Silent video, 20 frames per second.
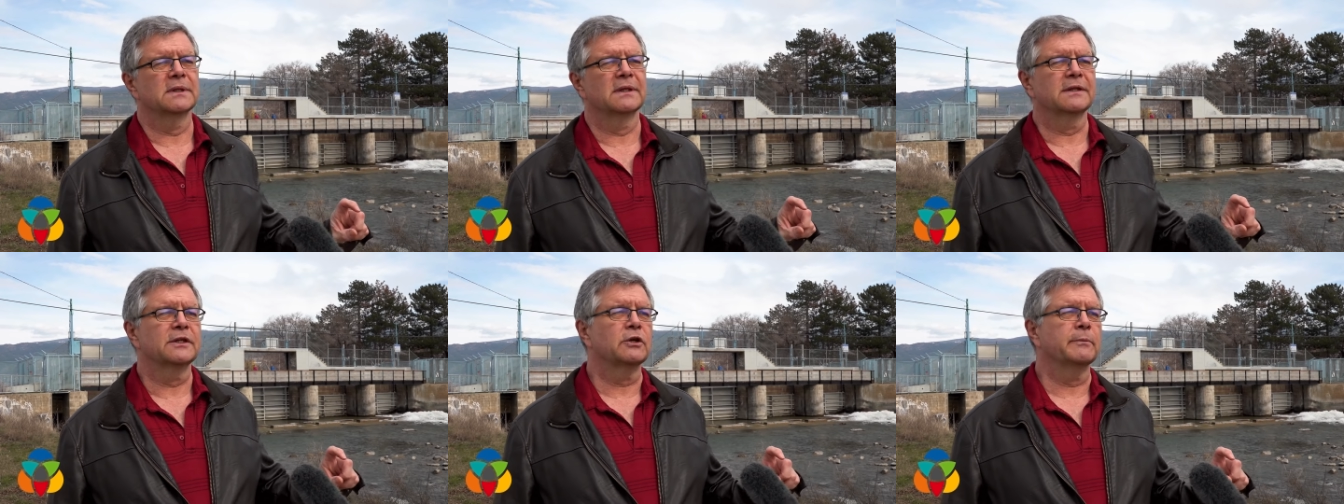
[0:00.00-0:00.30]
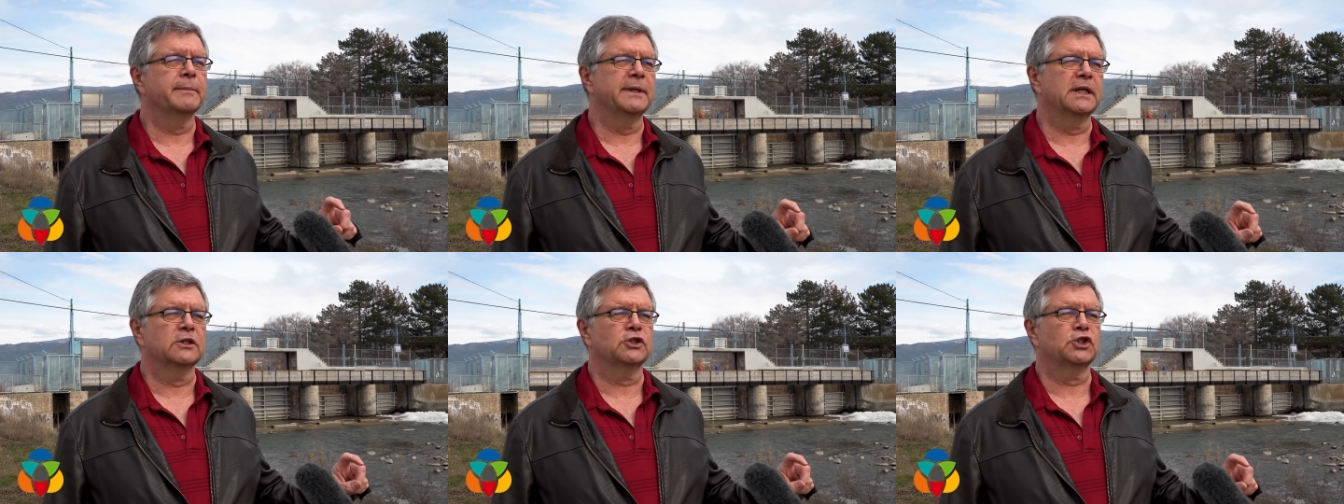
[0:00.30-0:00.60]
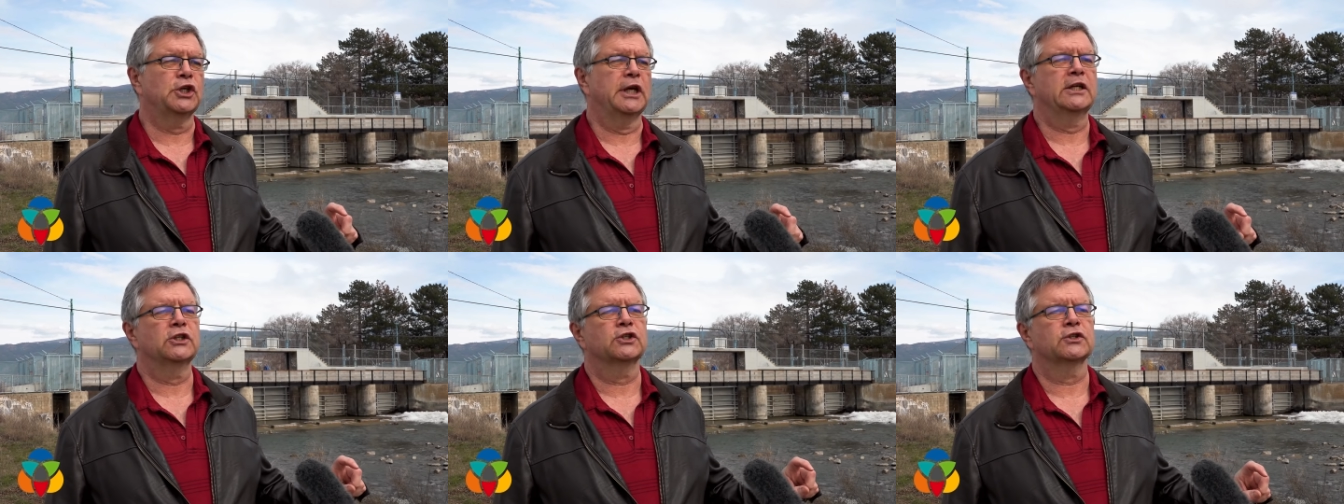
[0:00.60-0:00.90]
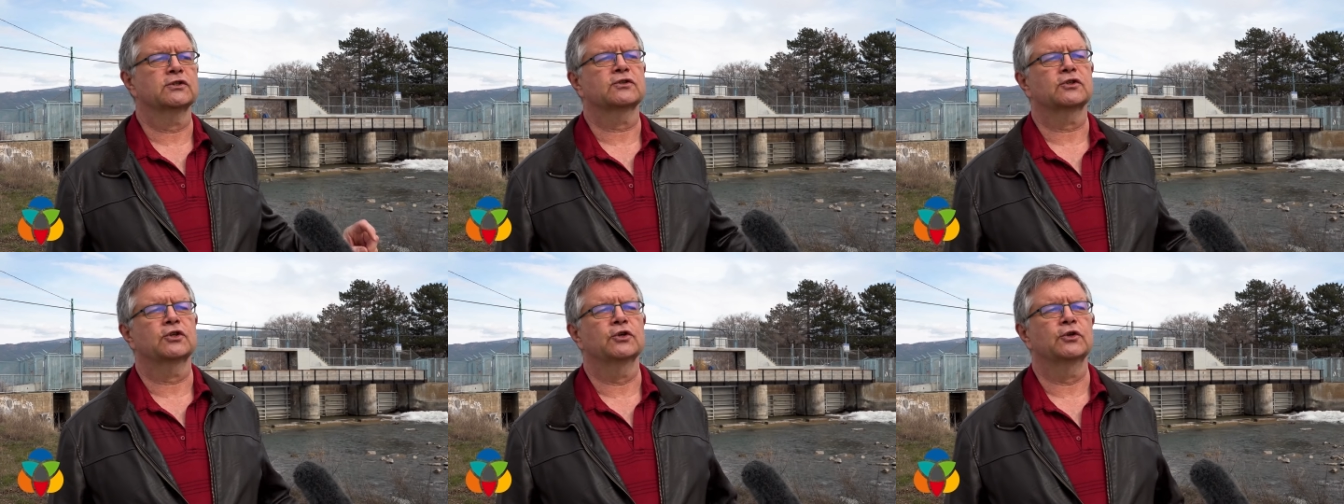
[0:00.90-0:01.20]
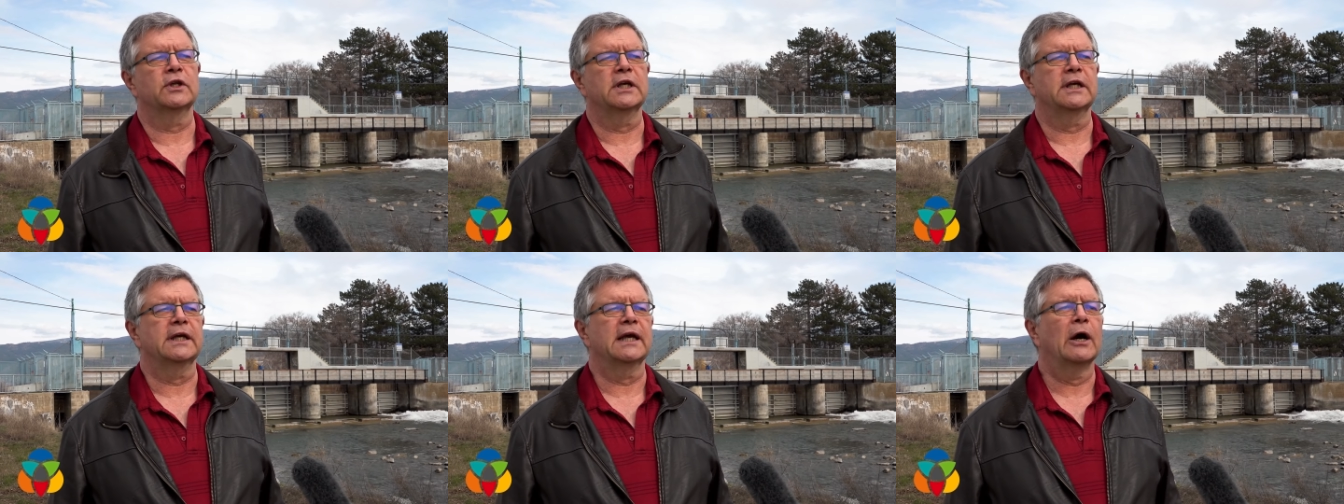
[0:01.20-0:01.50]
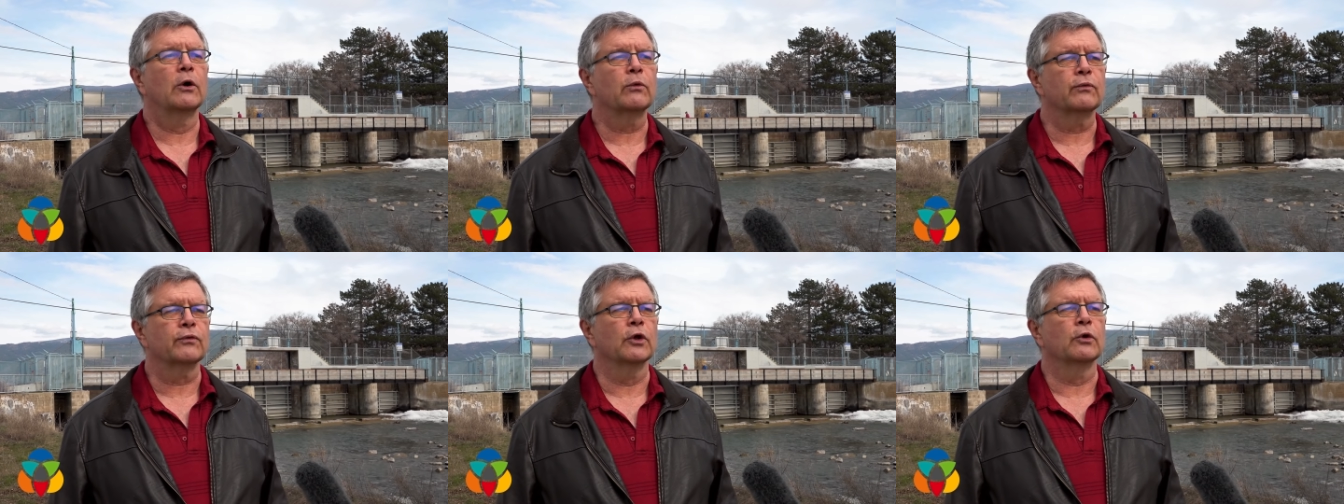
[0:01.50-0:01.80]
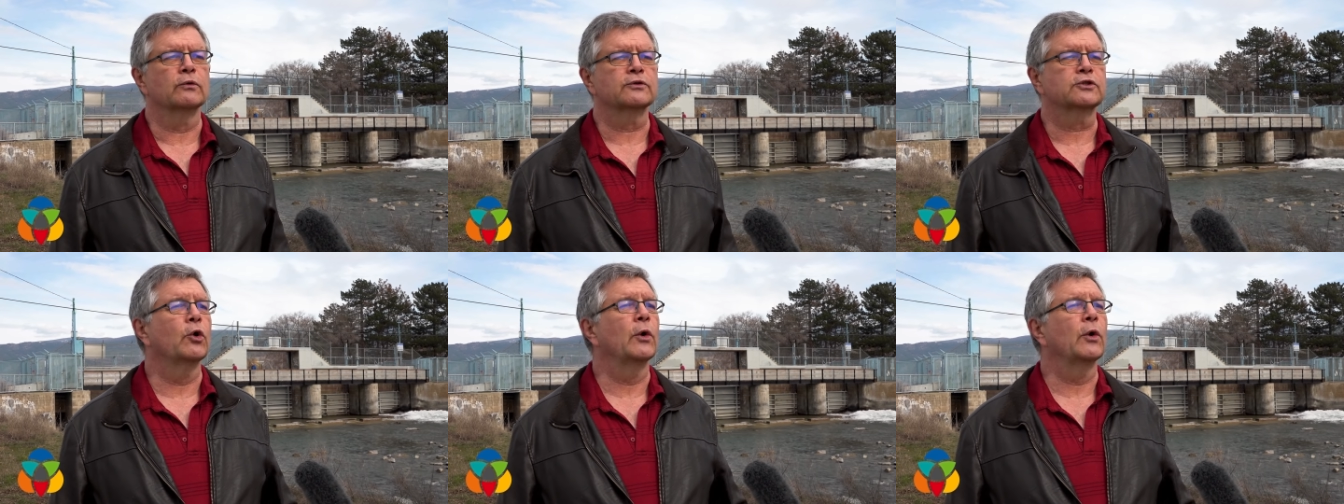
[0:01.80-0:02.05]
a little bit of changes to the outflows,